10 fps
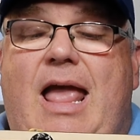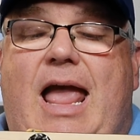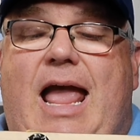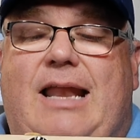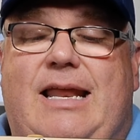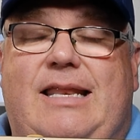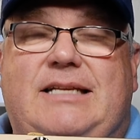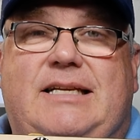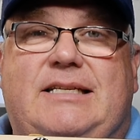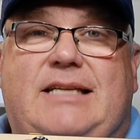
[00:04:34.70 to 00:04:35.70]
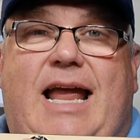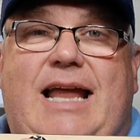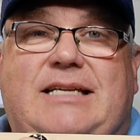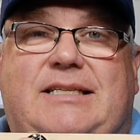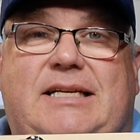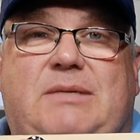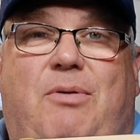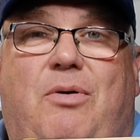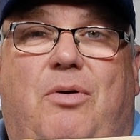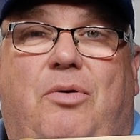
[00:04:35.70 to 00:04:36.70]
And then this is a
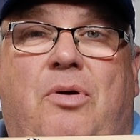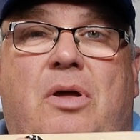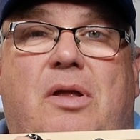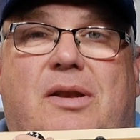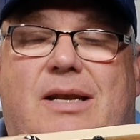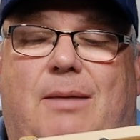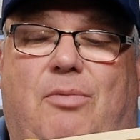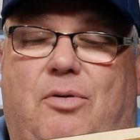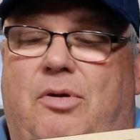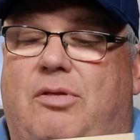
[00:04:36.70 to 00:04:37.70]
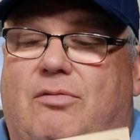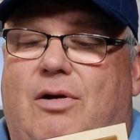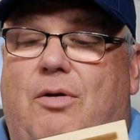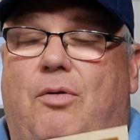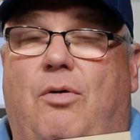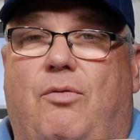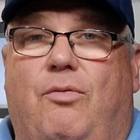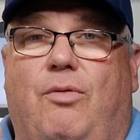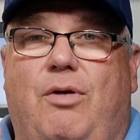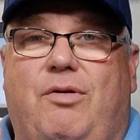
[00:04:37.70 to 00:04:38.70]
6-pole double throw
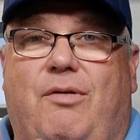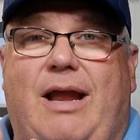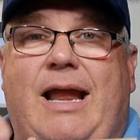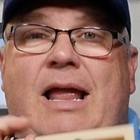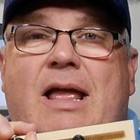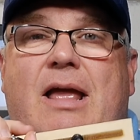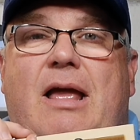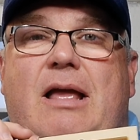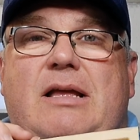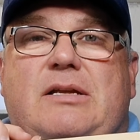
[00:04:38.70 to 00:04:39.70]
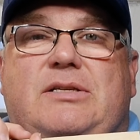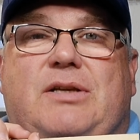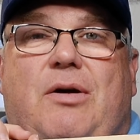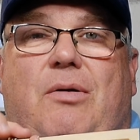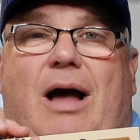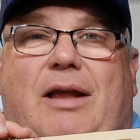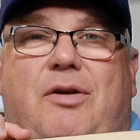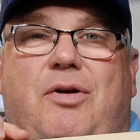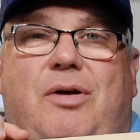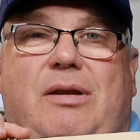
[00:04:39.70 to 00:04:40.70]
rotary. So I
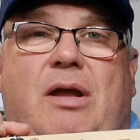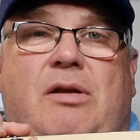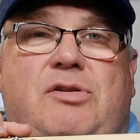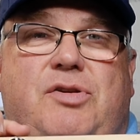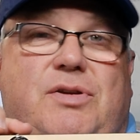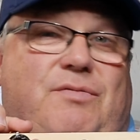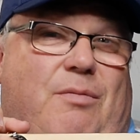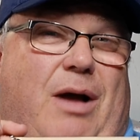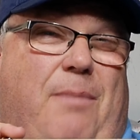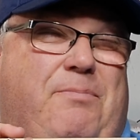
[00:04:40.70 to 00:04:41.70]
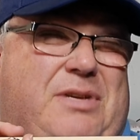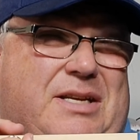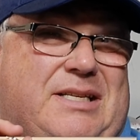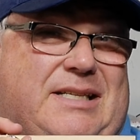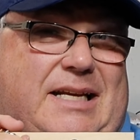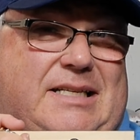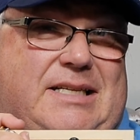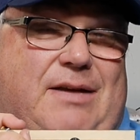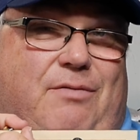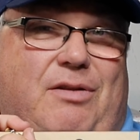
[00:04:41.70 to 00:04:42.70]
could choose from up to 6
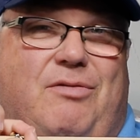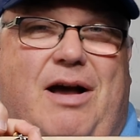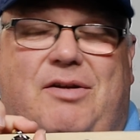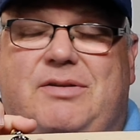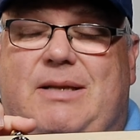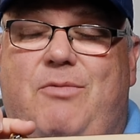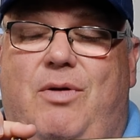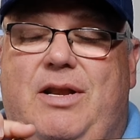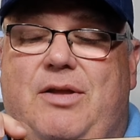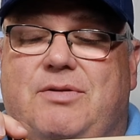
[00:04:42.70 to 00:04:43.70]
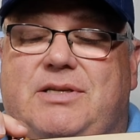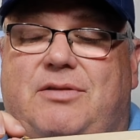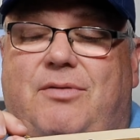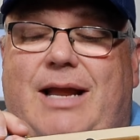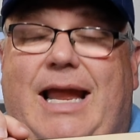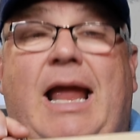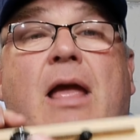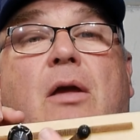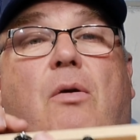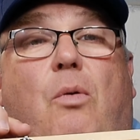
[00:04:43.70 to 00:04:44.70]
different throttles. I'm going to use 3
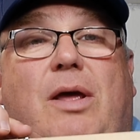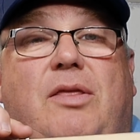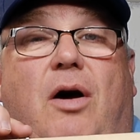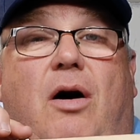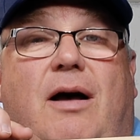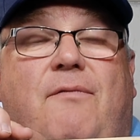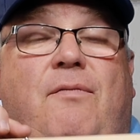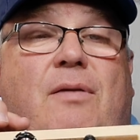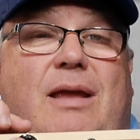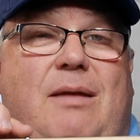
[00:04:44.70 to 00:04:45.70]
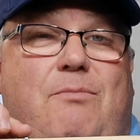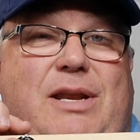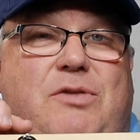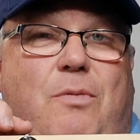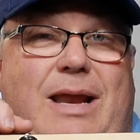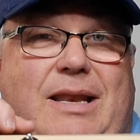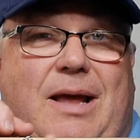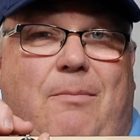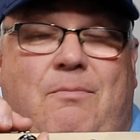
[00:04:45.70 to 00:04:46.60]
with off in between them.